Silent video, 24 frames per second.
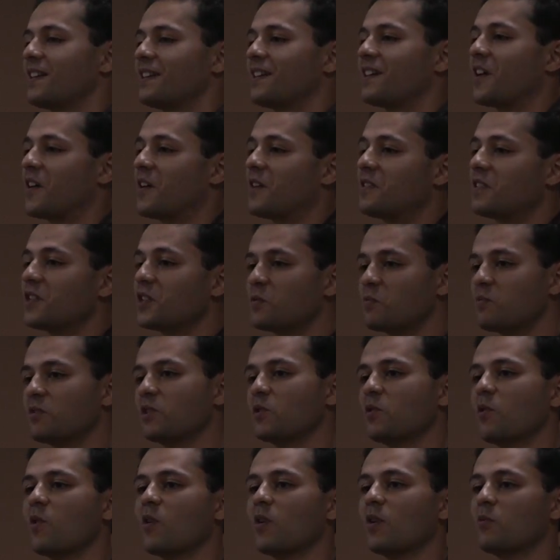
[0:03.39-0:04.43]
Now, this
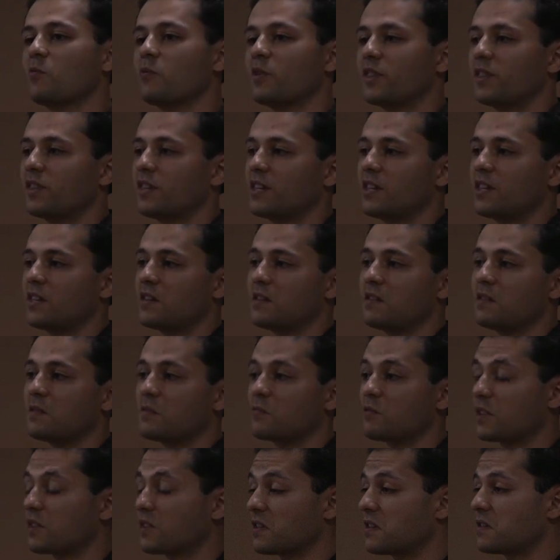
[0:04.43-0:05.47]
was all
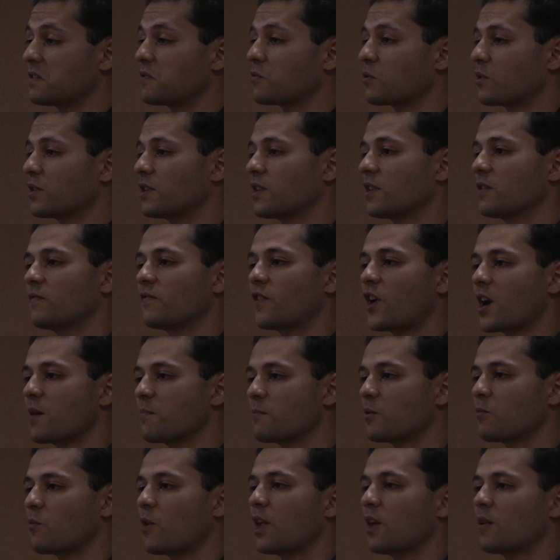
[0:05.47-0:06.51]
within Nortel
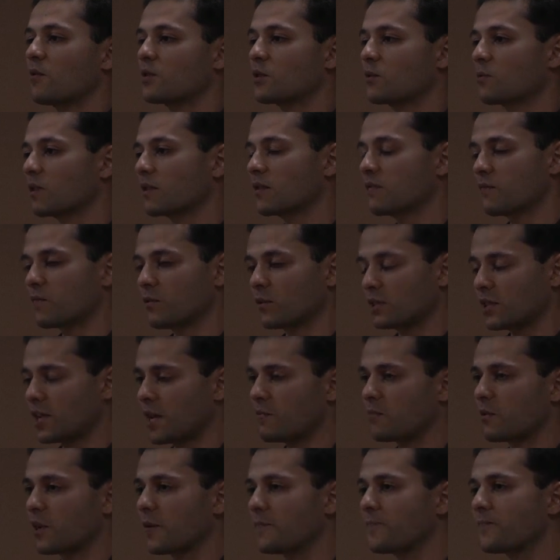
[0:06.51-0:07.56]
environment while I was working
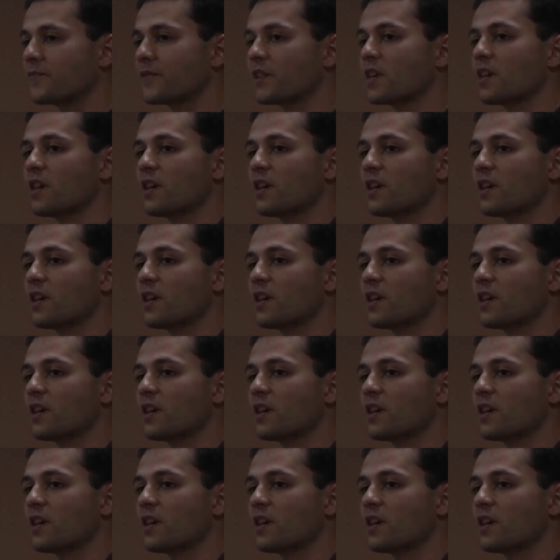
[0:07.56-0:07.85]
full-time there.